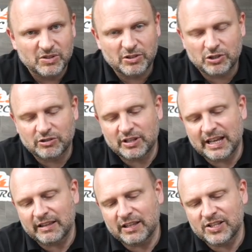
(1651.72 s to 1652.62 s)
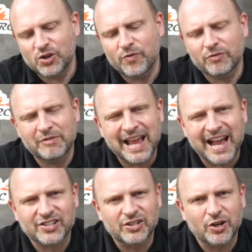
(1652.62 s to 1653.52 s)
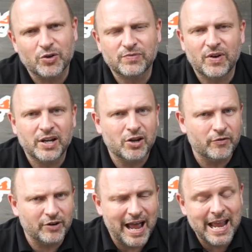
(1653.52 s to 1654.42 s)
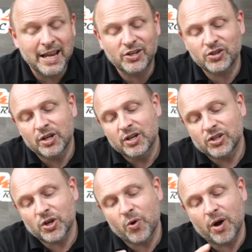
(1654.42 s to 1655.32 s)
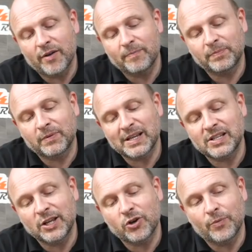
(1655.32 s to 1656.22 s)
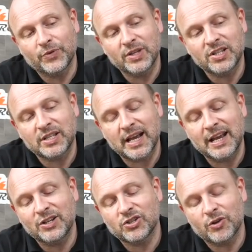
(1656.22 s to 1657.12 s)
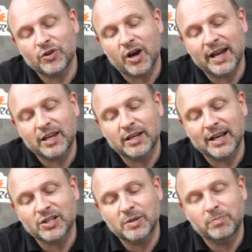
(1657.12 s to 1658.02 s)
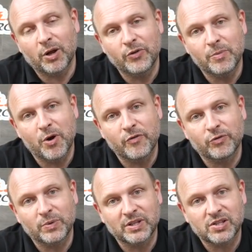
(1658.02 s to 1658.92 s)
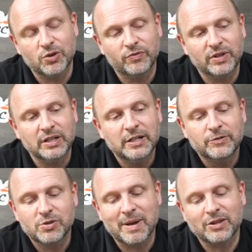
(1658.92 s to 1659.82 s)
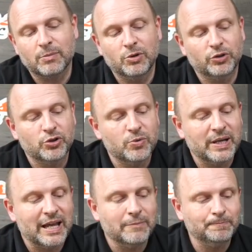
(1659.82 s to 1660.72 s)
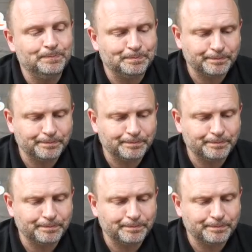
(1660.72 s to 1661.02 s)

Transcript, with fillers: The silver reacts and goes funny over age, so I've basically got them to this stage so that I can actually blow them over with a silver to make them look new again,